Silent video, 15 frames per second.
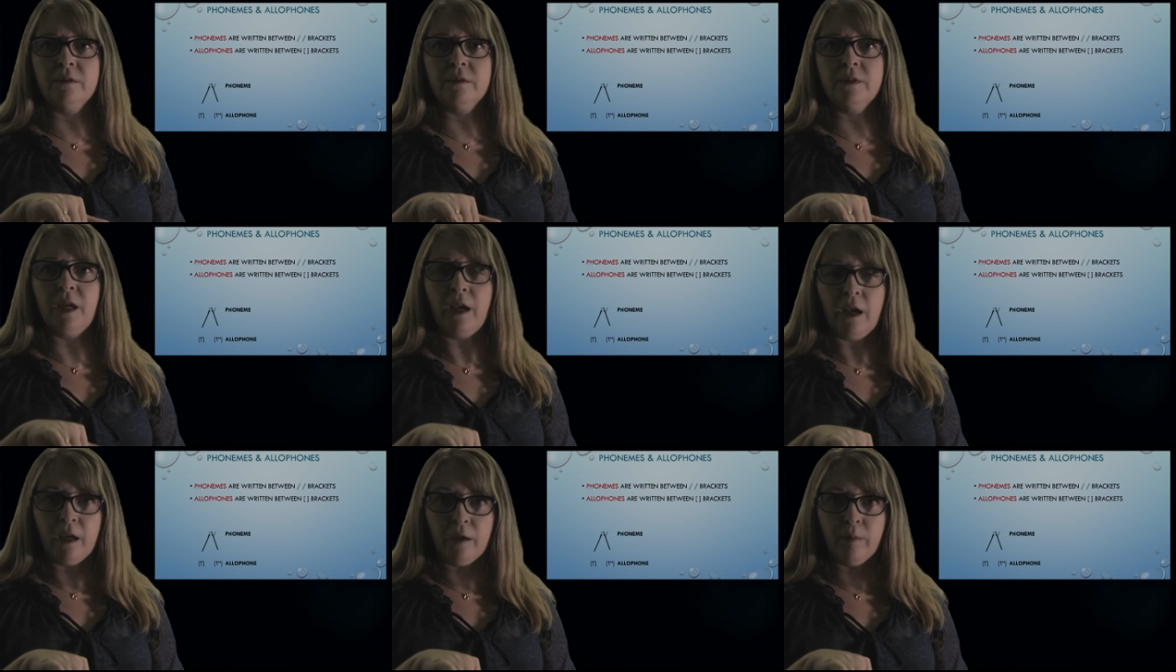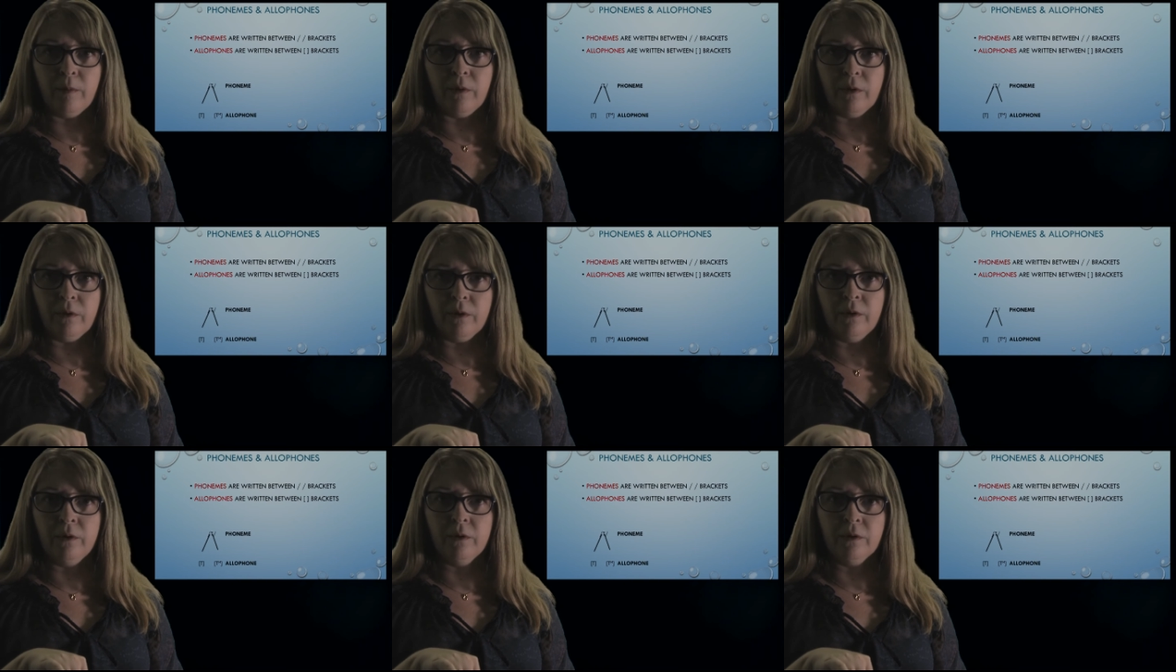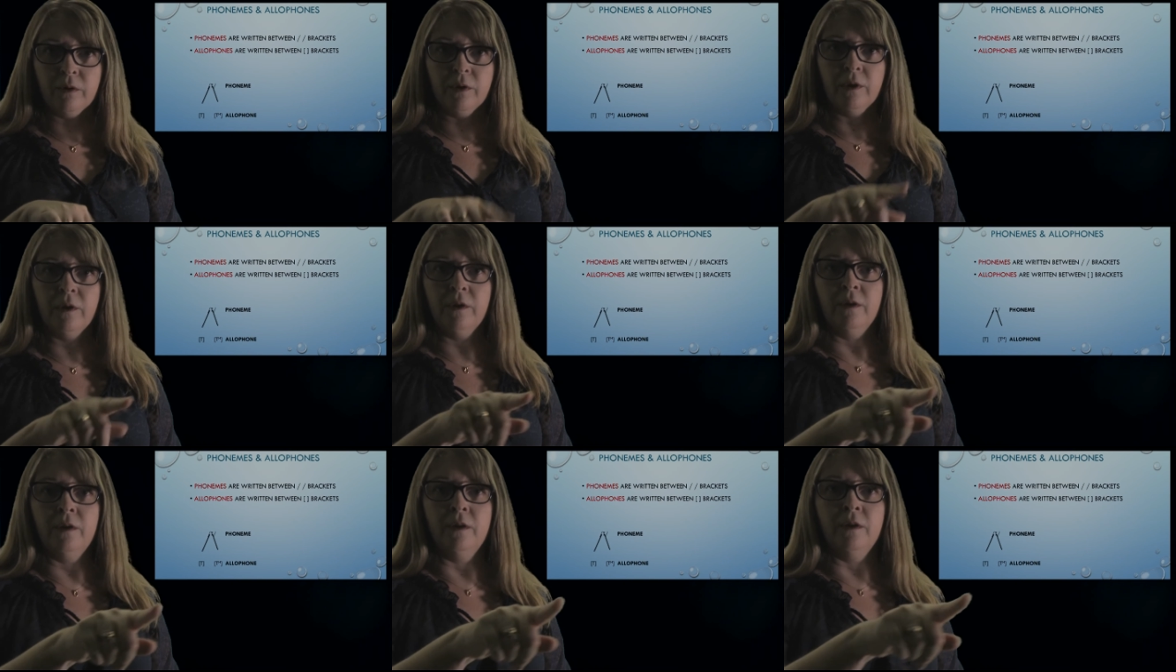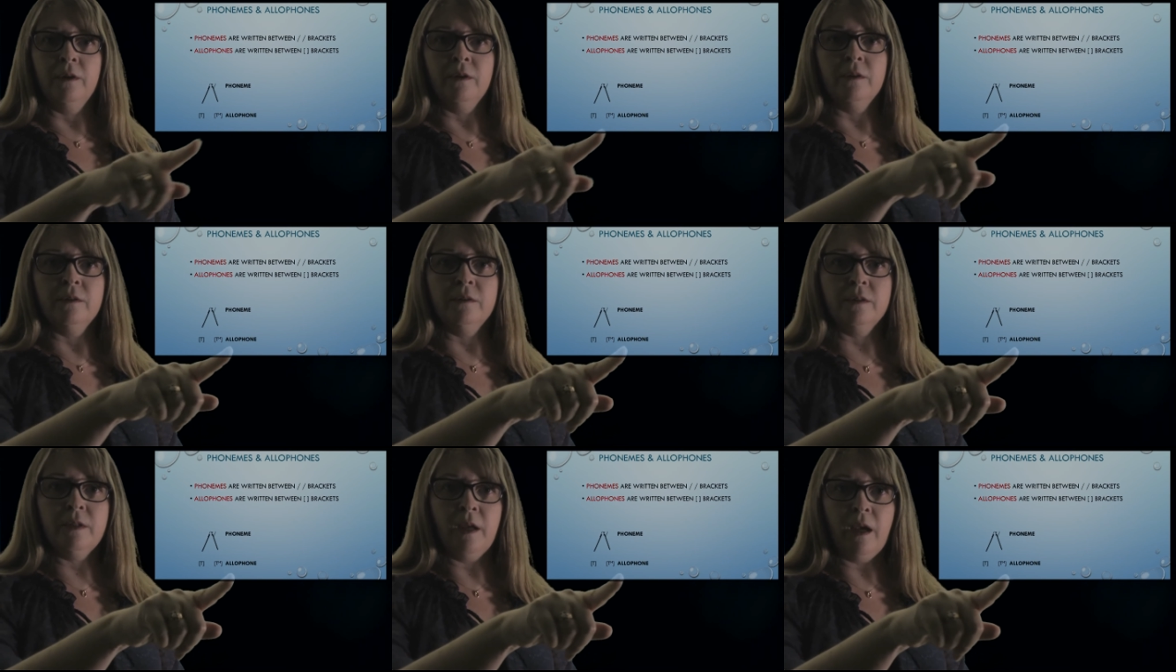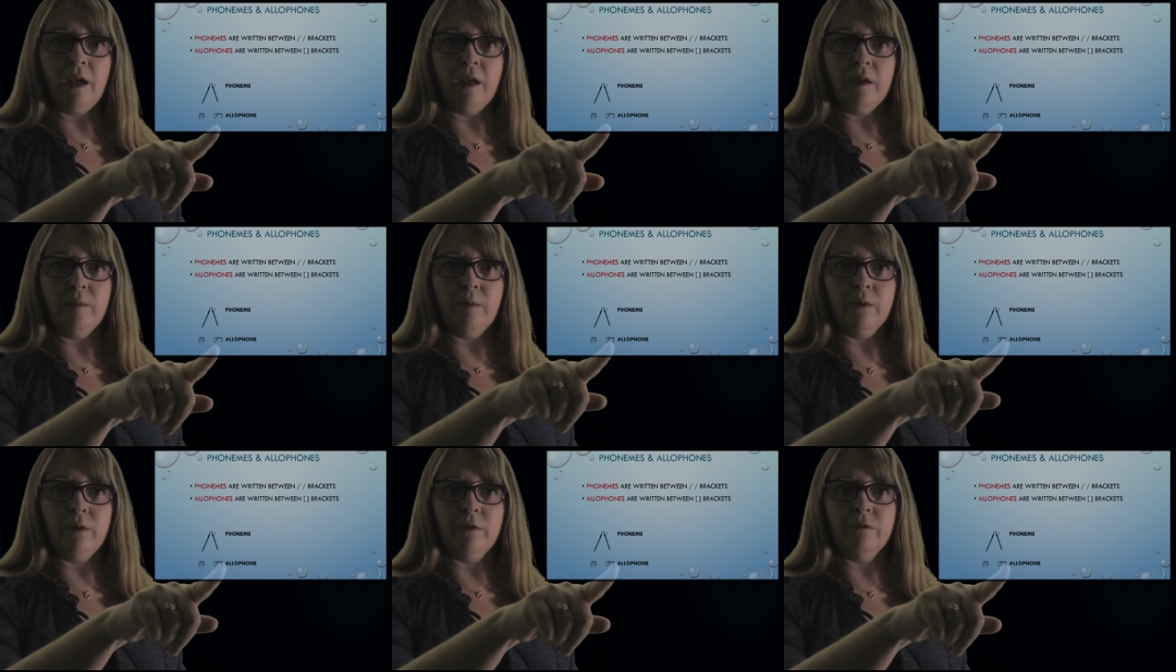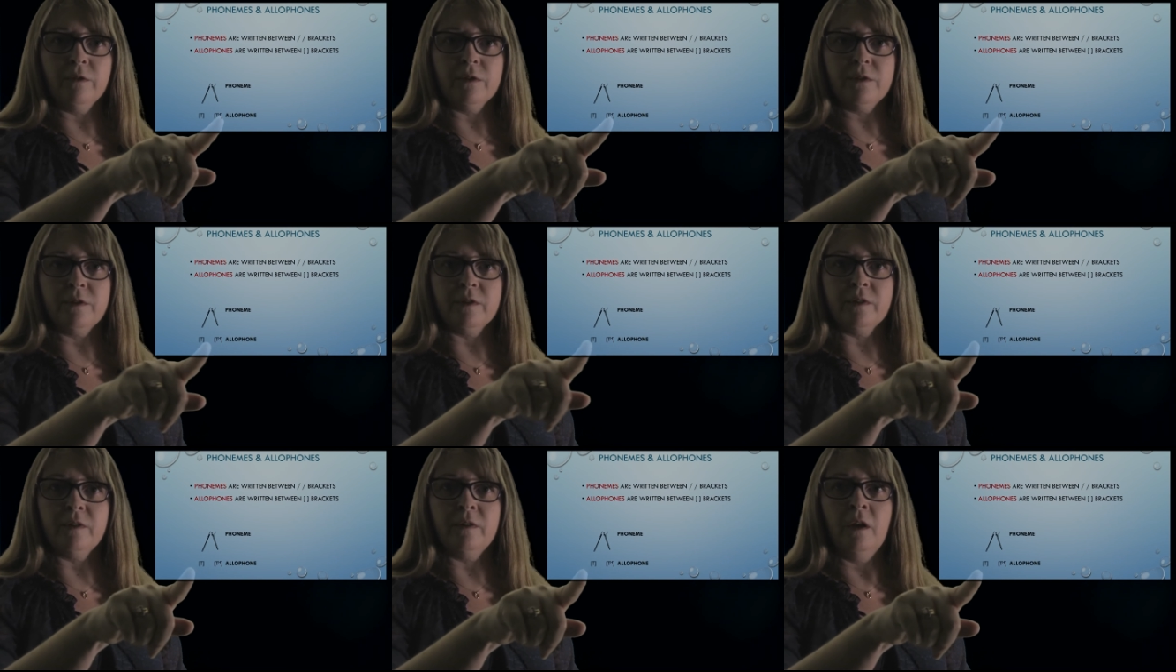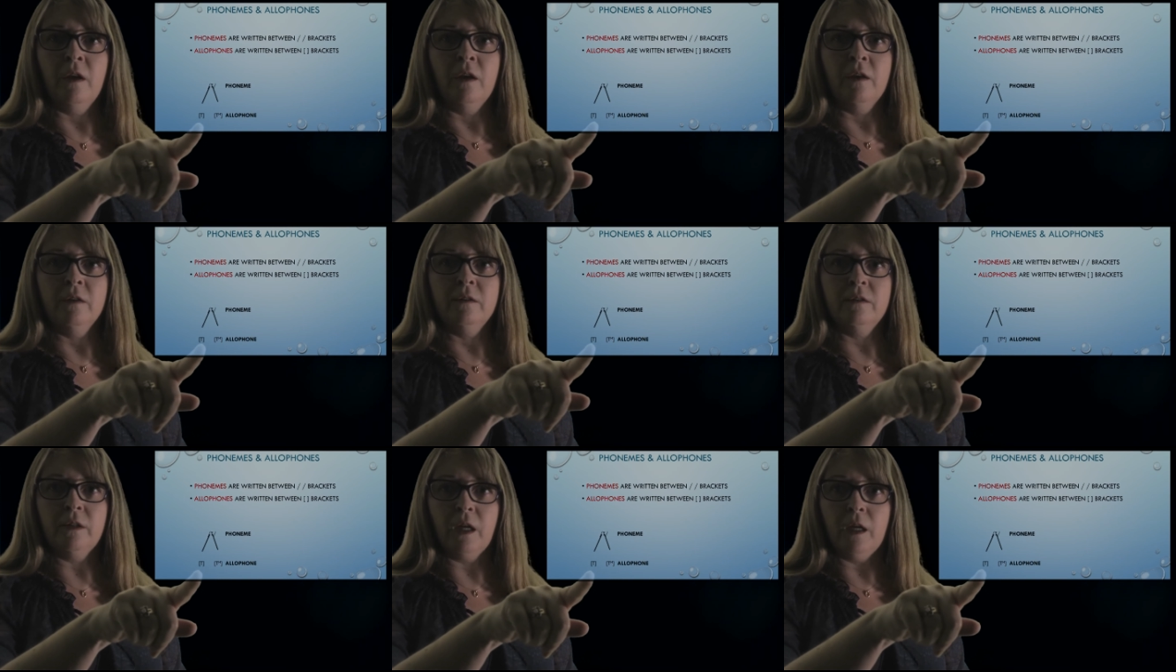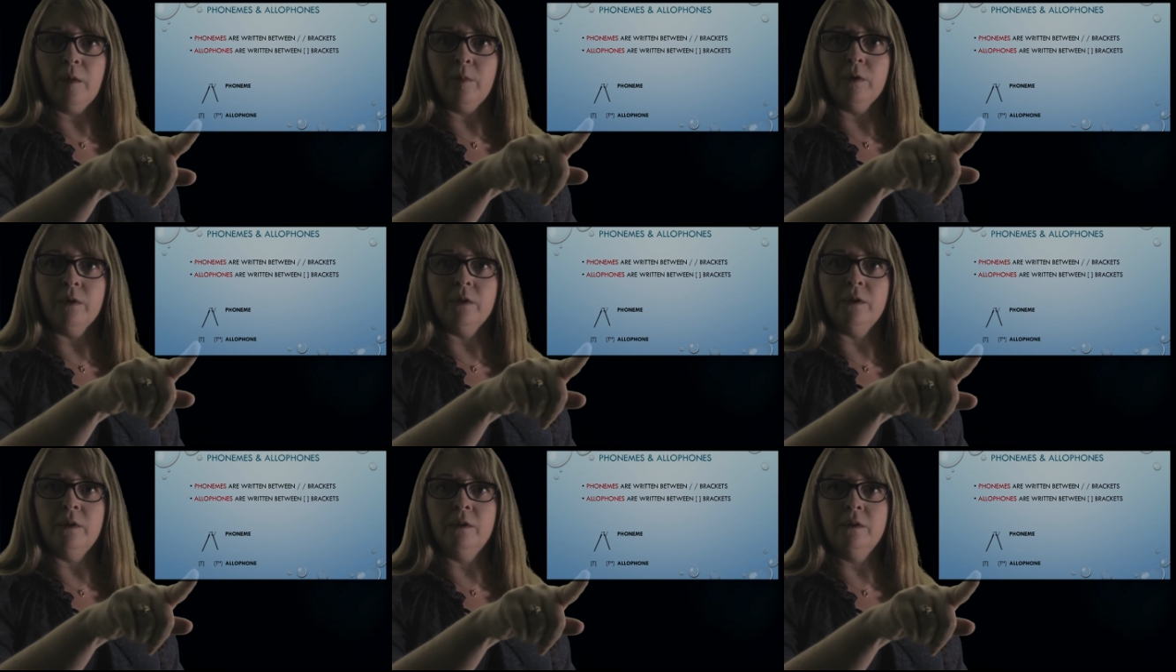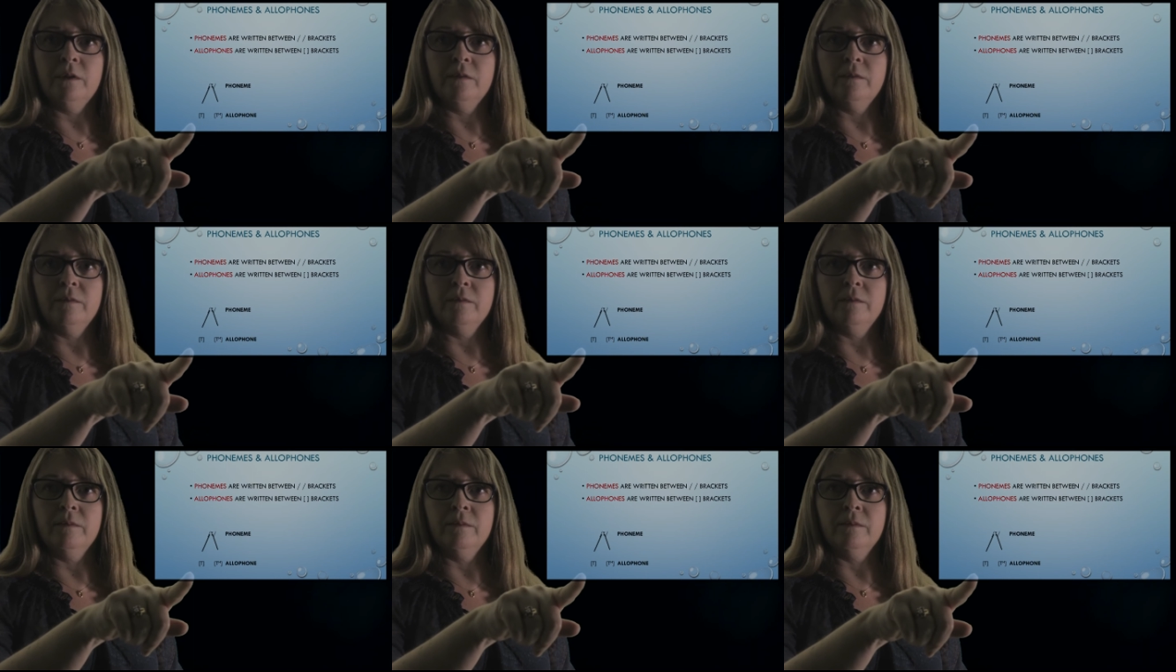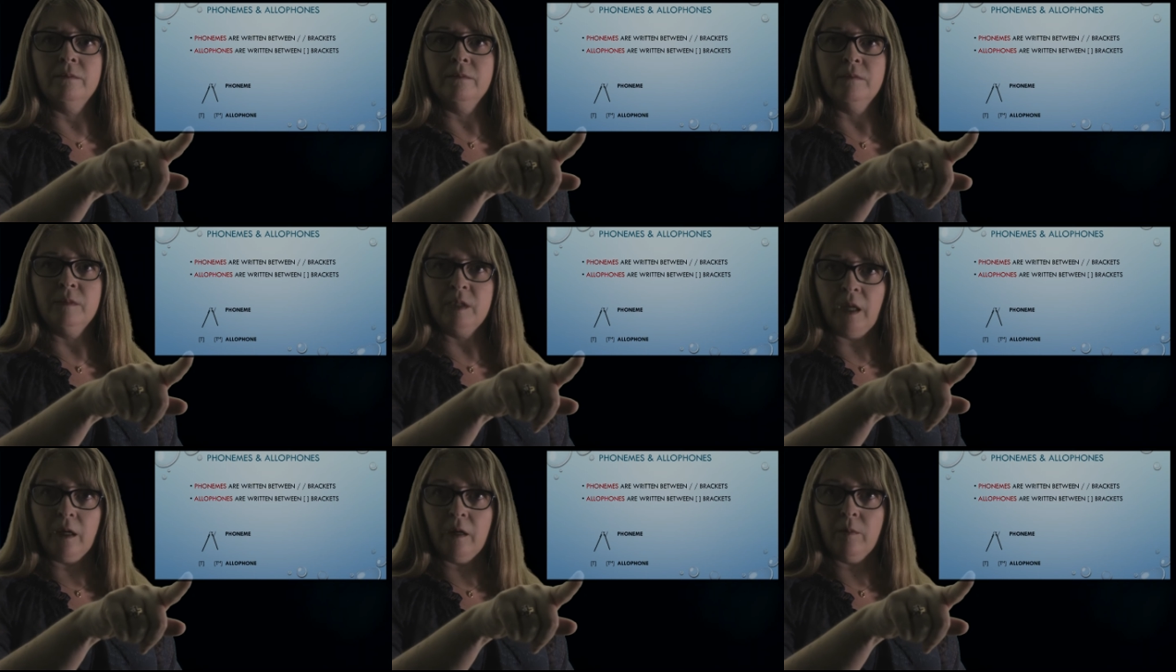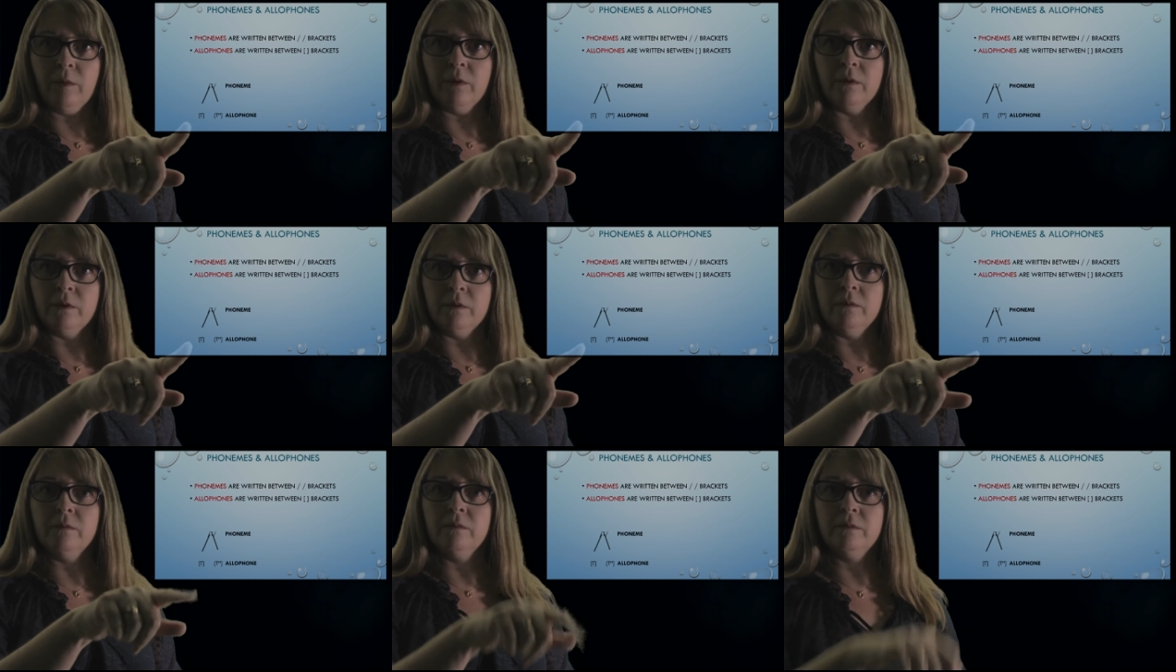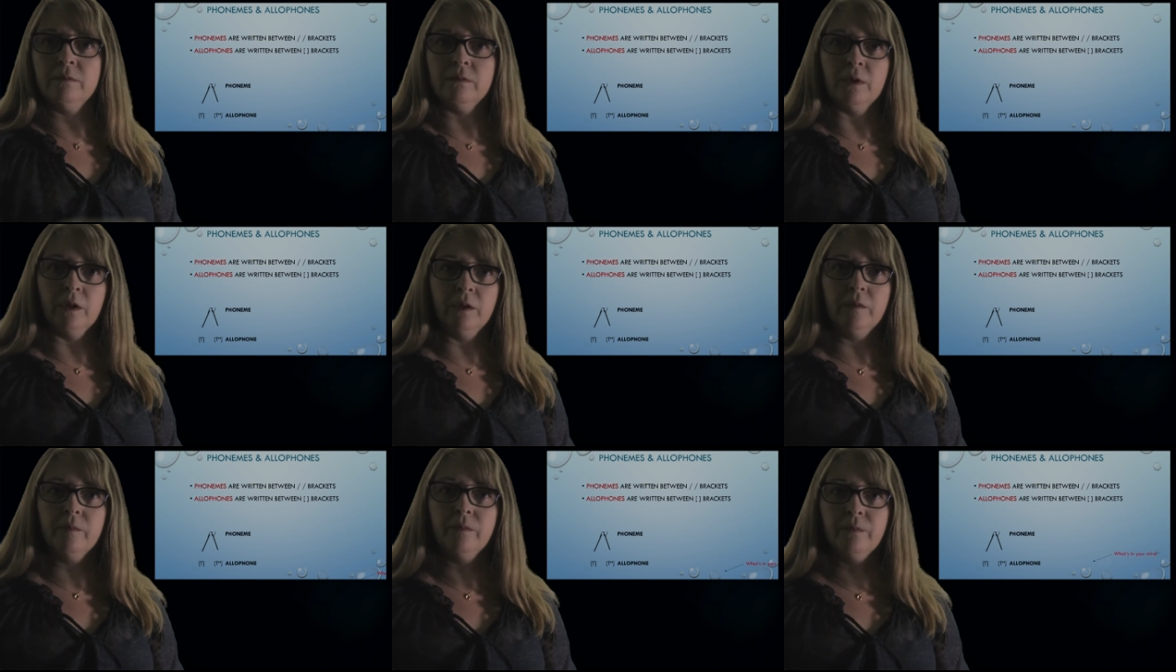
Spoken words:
Table, table versus table, table, right?